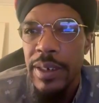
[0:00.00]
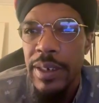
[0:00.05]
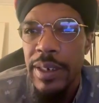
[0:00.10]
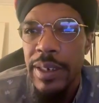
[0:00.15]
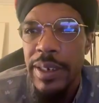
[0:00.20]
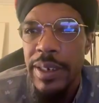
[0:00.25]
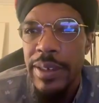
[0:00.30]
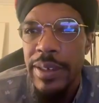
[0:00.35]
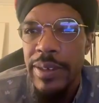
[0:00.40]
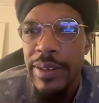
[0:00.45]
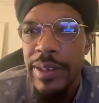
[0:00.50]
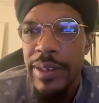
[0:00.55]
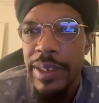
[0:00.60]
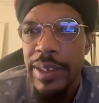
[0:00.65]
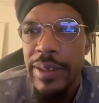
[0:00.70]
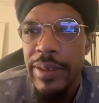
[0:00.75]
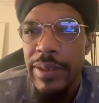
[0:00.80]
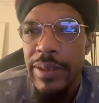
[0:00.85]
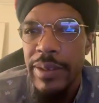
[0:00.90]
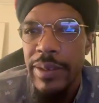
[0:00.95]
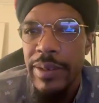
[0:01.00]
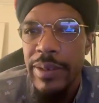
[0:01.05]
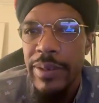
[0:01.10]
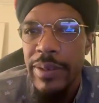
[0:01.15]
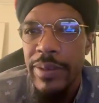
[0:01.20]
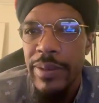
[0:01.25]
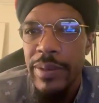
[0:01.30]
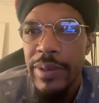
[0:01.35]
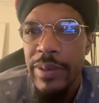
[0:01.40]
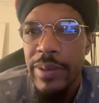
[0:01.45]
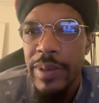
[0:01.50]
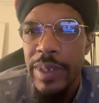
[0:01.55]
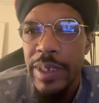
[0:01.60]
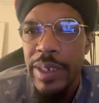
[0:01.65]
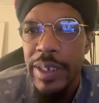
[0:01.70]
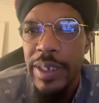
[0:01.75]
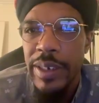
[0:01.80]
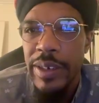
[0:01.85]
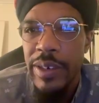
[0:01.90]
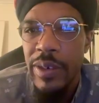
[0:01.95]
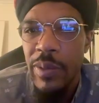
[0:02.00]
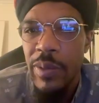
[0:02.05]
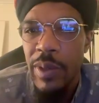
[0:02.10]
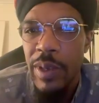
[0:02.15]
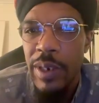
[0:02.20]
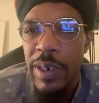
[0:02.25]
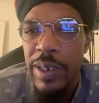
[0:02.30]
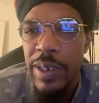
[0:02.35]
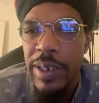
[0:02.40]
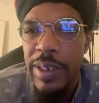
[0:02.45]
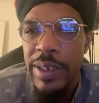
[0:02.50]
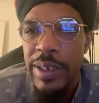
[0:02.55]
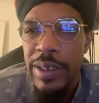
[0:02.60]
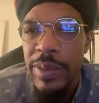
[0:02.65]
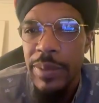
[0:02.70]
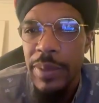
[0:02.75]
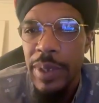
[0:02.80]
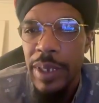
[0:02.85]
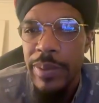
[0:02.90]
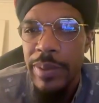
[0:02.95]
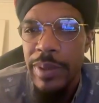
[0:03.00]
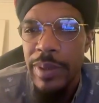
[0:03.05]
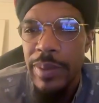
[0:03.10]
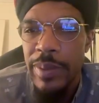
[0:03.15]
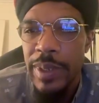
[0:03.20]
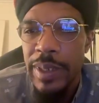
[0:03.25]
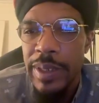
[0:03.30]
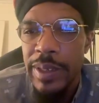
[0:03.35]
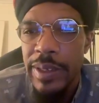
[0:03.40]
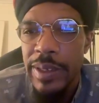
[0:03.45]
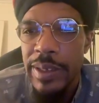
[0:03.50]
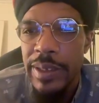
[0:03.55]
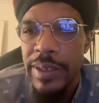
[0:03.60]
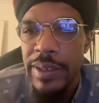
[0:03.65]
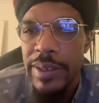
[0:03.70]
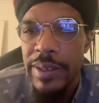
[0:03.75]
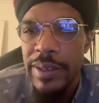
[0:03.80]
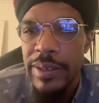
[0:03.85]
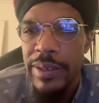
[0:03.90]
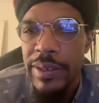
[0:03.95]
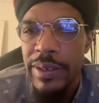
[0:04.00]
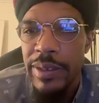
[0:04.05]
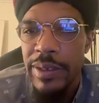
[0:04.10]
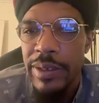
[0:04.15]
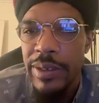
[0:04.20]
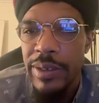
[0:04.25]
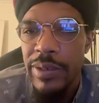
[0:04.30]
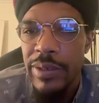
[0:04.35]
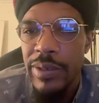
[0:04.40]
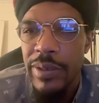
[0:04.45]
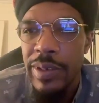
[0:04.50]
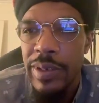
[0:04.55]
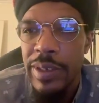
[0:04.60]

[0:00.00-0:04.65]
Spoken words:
And so then when you want to get in your wallet, it just pops up like this. You can just do it.